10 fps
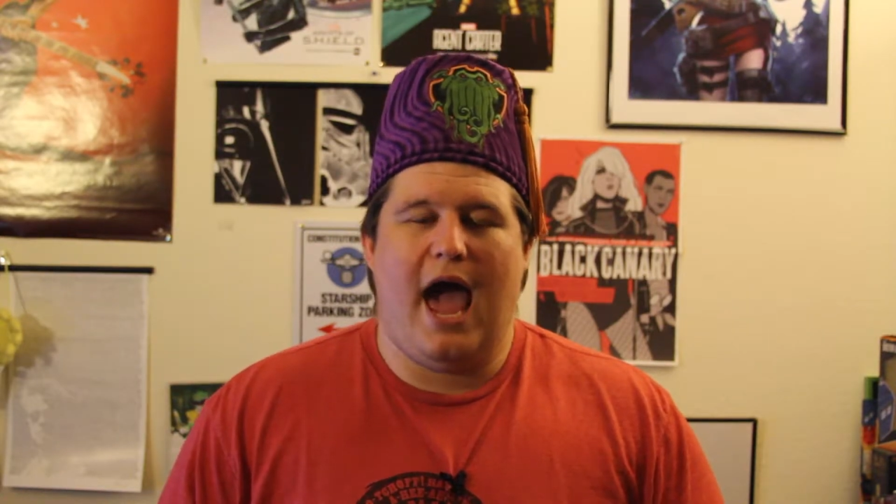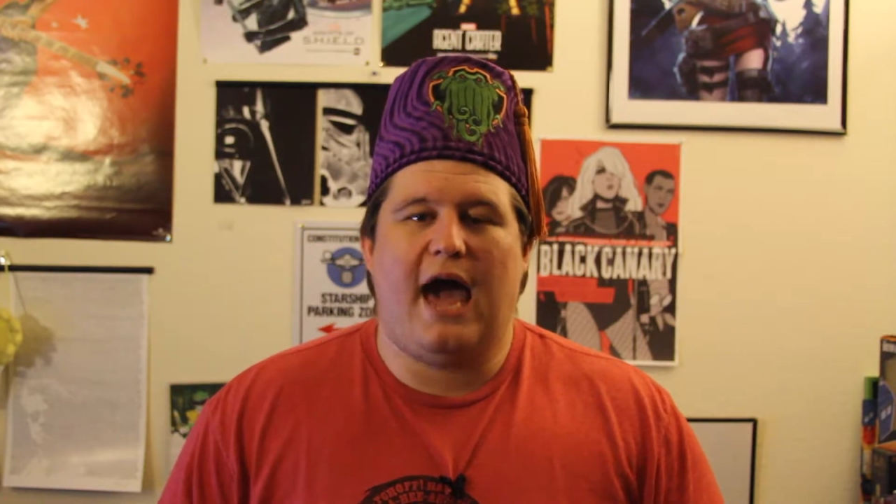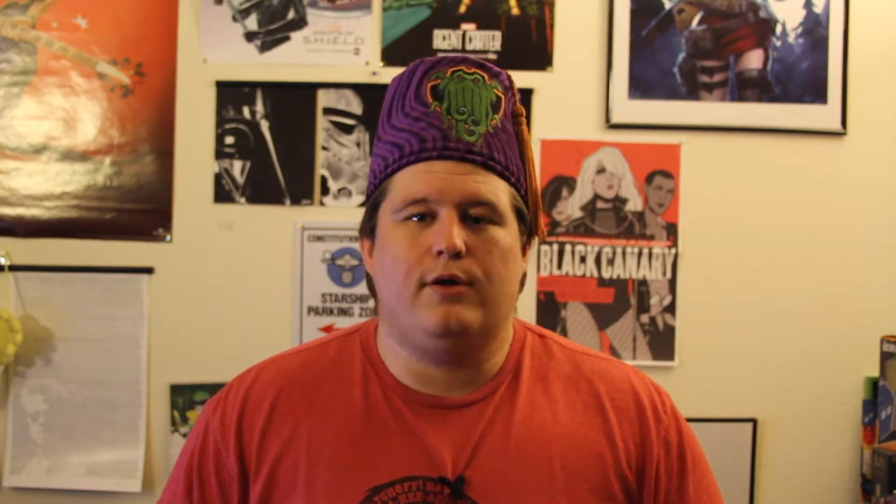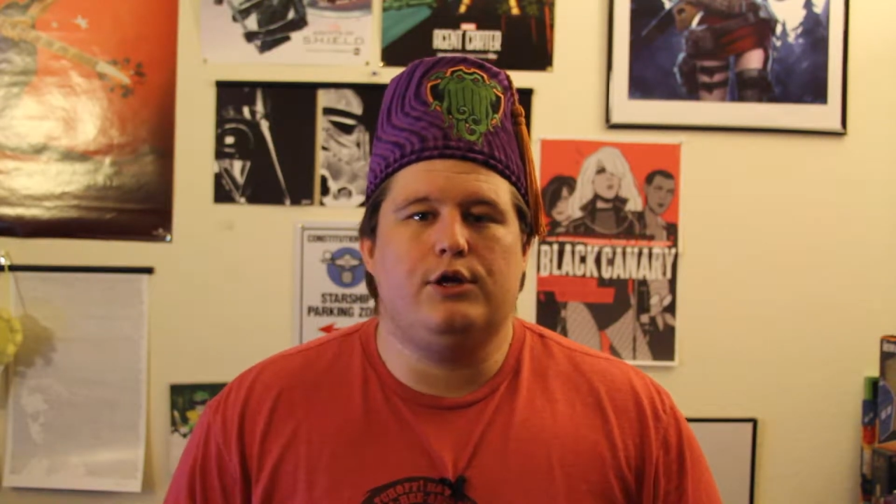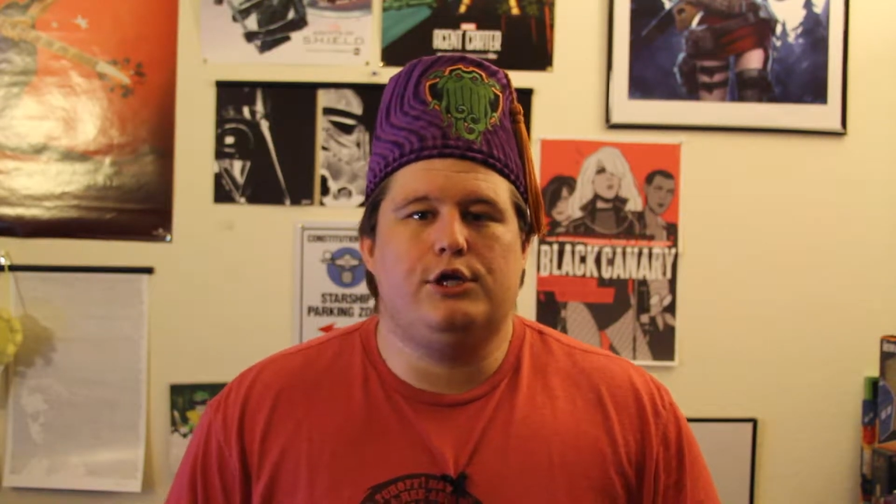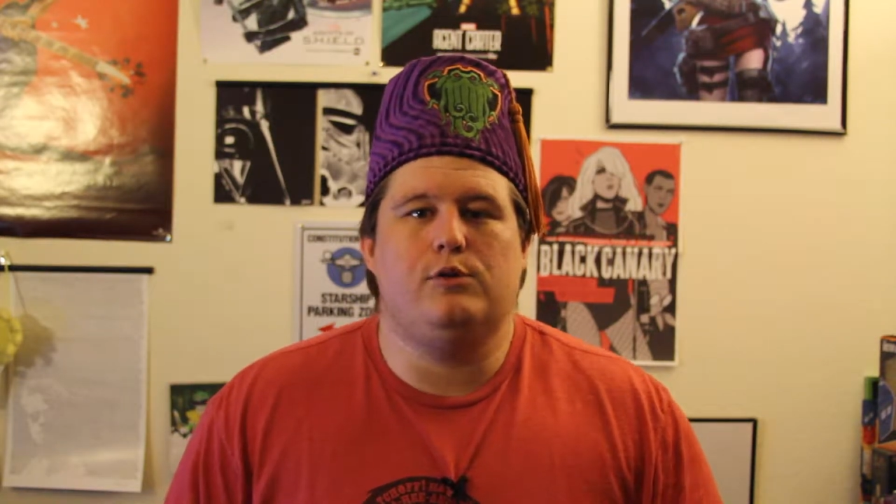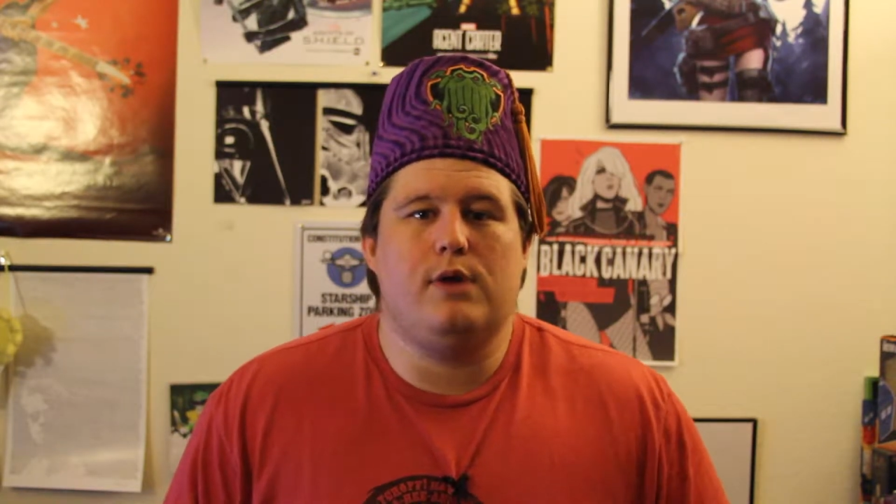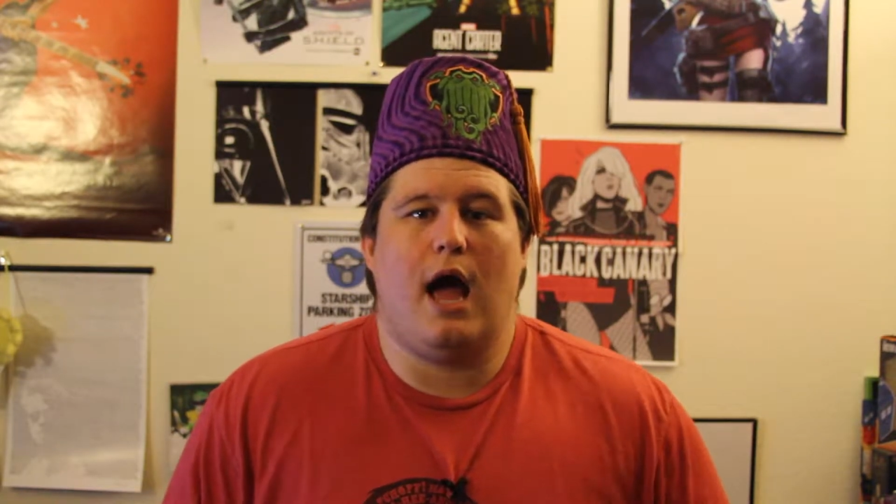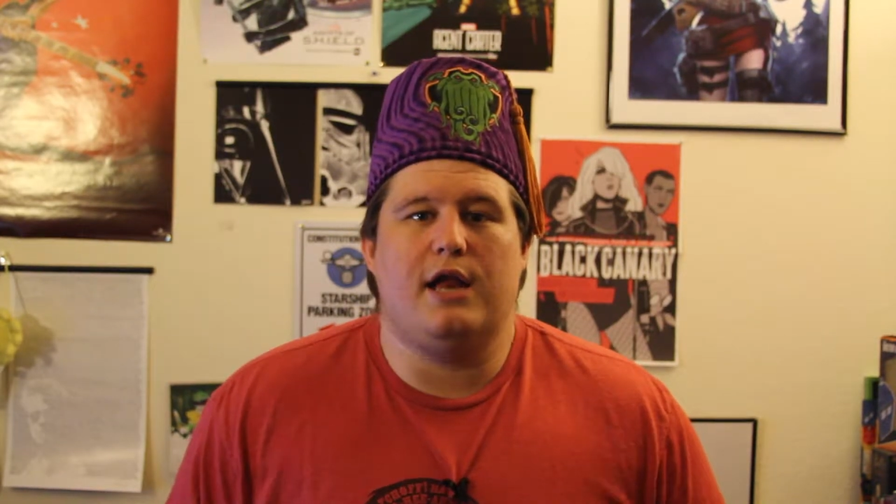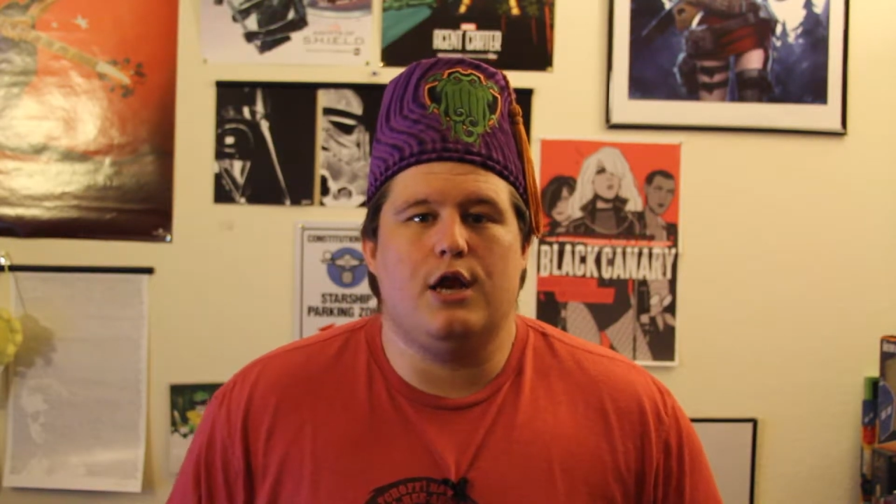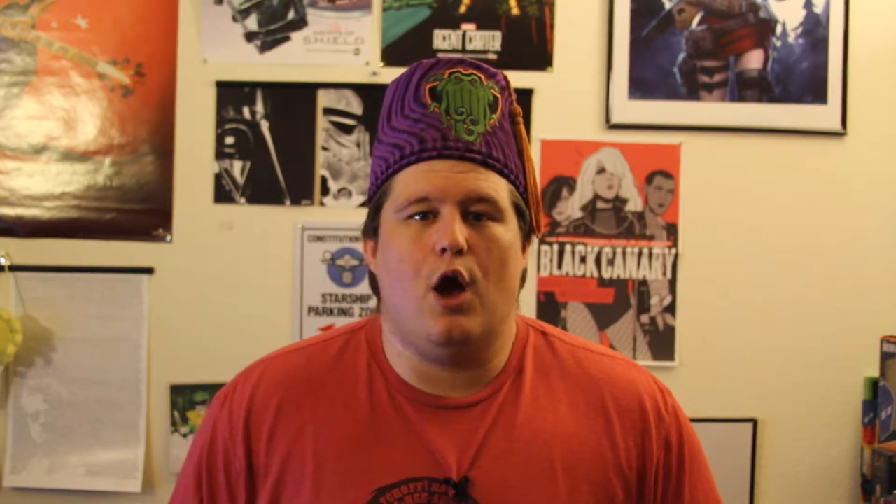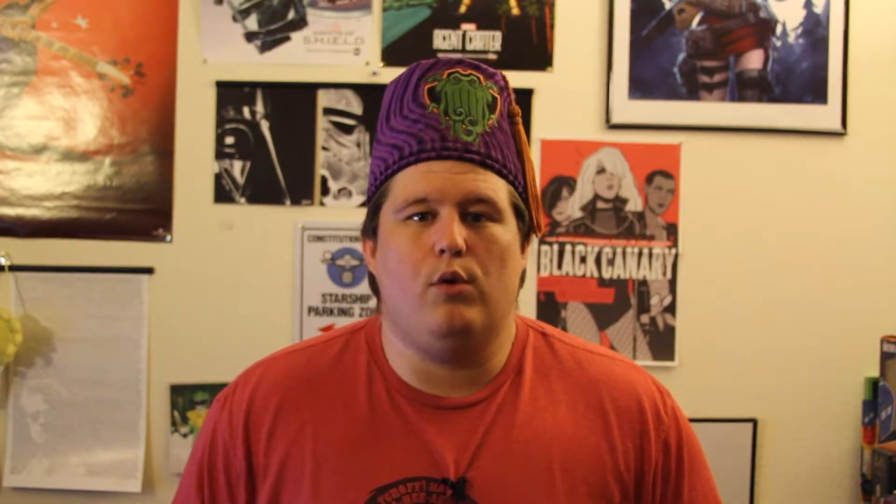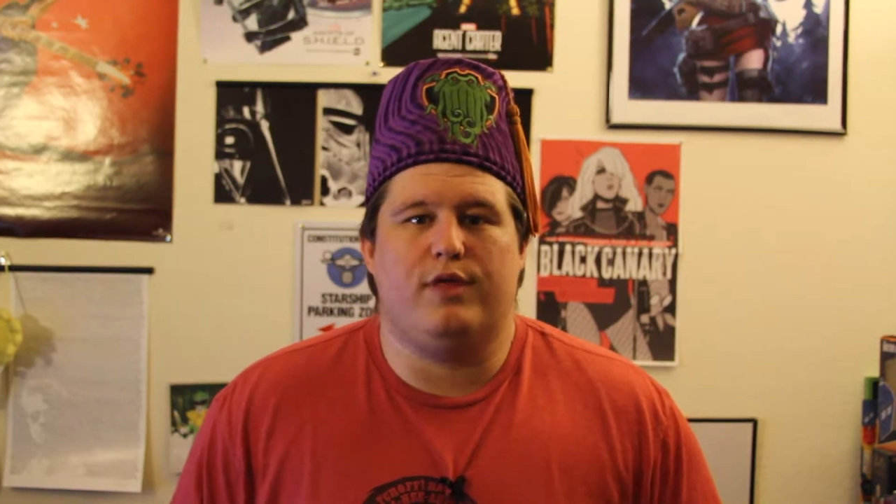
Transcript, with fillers: How did you not know